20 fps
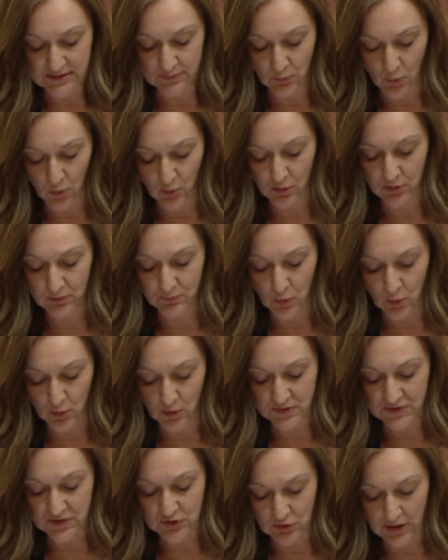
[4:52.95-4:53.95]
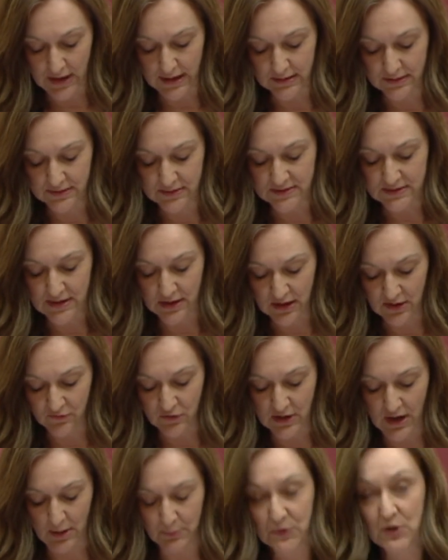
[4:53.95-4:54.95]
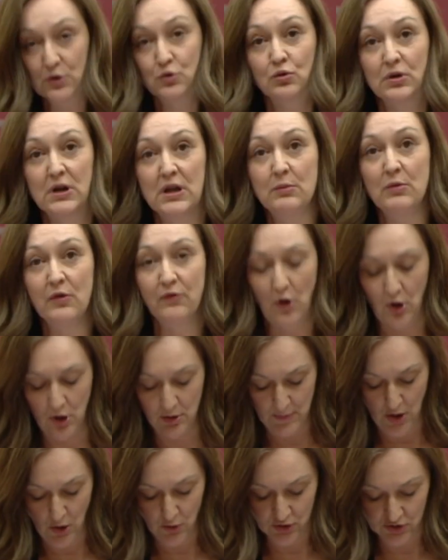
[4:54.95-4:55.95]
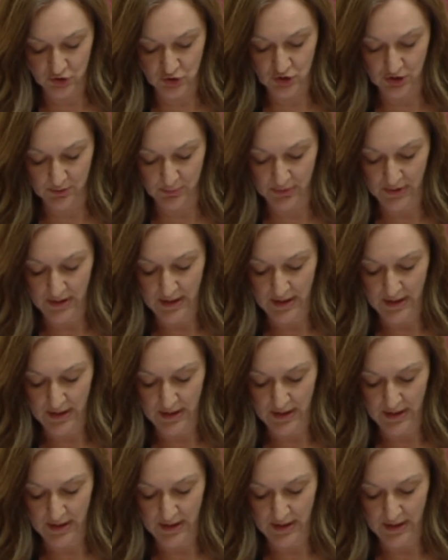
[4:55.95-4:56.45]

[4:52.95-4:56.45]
more and more Australians are giving up the dream of home ownership,